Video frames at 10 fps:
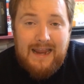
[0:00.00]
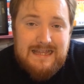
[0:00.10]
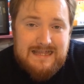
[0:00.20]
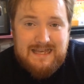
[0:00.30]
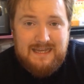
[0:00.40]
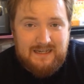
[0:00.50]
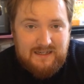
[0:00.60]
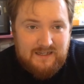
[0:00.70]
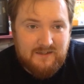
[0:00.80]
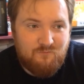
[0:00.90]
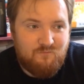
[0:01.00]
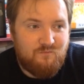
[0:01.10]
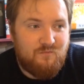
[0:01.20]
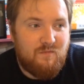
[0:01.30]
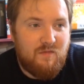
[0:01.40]
I think
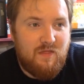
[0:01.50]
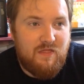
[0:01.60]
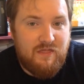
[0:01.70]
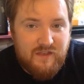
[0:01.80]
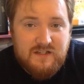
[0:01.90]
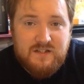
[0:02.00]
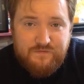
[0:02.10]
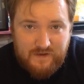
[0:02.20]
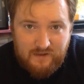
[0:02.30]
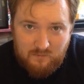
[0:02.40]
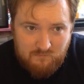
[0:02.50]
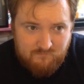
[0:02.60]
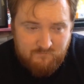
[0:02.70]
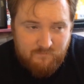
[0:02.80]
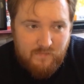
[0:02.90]
this
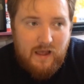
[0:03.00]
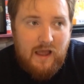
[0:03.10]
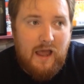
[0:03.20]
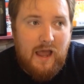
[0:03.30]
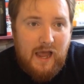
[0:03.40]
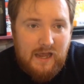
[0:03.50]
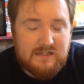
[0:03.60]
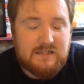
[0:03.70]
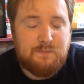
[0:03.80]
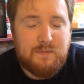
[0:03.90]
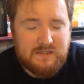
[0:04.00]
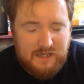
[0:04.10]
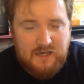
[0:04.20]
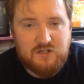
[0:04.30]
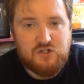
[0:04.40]
film has the
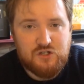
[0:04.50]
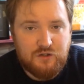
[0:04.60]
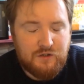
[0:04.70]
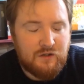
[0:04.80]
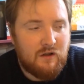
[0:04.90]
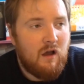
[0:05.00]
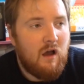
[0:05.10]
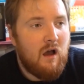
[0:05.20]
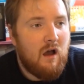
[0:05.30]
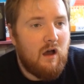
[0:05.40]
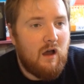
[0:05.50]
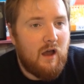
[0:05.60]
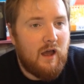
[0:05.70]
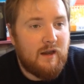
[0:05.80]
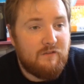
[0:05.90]
potential,
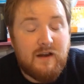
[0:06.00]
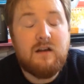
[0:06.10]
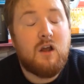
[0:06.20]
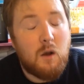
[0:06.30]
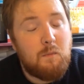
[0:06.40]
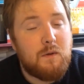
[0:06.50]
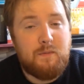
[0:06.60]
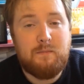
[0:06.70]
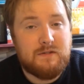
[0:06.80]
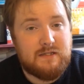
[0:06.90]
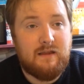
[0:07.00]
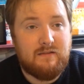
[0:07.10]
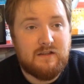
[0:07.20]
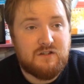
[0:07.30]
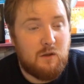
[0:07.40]
and I've heard a couple of people
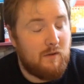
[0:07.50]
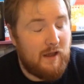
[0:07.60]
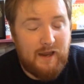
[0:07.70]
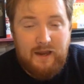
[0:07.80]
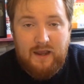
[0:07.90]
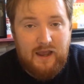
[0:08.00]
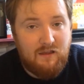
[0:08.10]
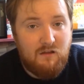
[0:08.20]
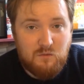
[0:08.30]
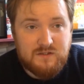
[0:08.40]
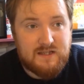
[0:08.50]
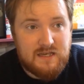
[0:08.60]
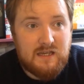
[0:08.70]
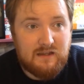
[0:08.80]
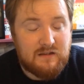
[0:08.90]
saying this now, but I was
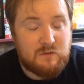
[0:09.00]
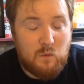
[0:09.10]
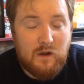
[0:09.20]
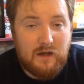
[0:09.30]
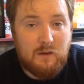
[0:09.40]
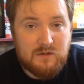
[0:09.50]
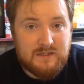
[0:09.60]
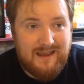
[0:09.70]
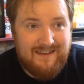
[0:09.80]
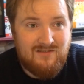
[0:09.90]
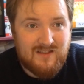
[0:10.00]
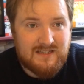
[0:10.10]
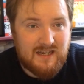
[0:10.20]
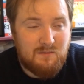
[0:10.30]
thinking this while I was in the